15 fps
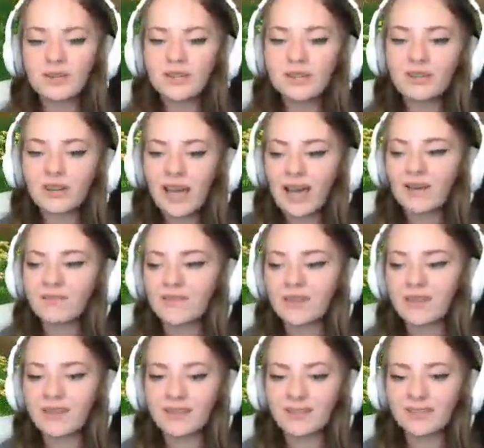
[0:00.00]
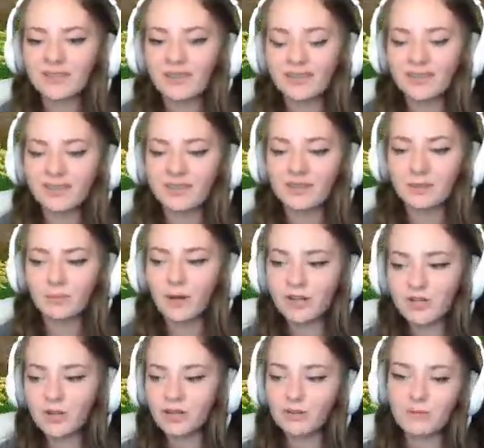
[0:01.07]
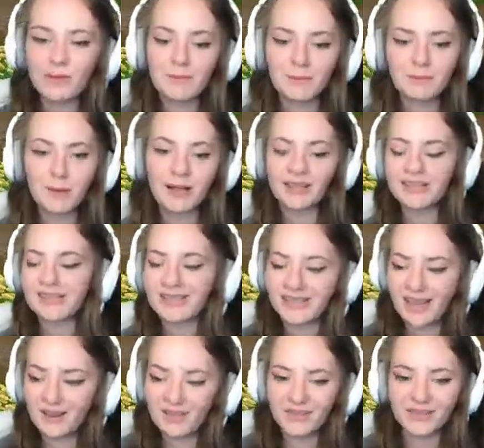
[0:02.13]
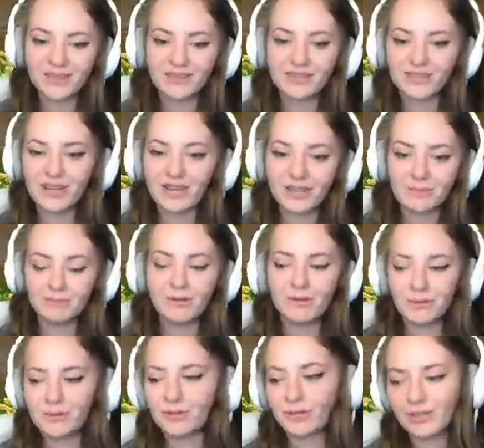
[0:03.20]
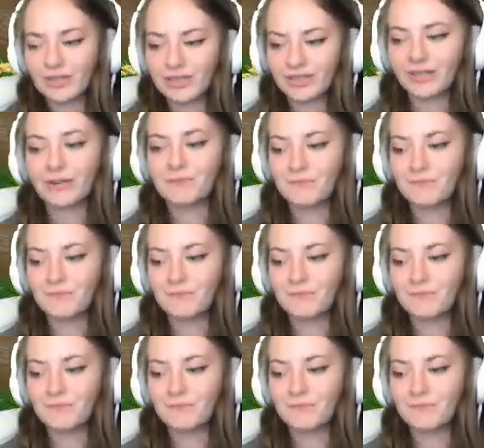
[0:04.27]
you gotta have the white chocolate people balancing out the darker milk chocolate. You know.